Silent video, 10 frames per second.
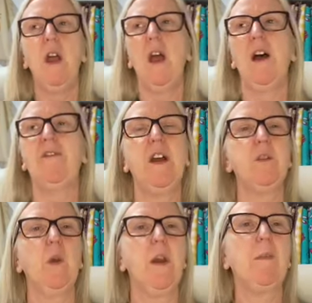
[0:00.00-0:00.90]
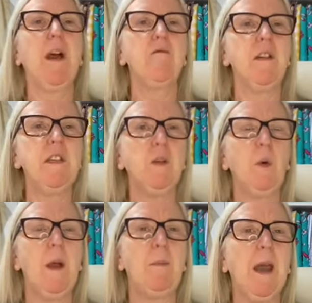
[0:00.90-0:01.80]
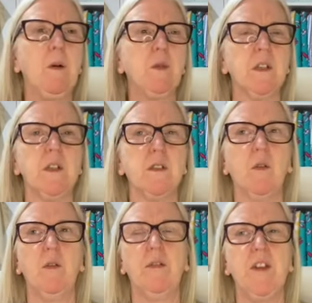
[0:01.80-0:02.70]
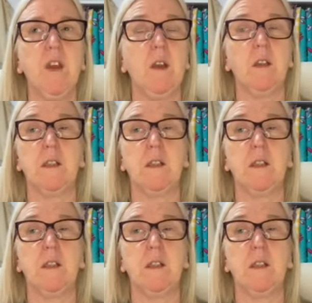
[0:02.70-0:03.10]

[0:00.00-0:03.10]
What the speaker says: I find when I buy ready-to-wear blouses over the years,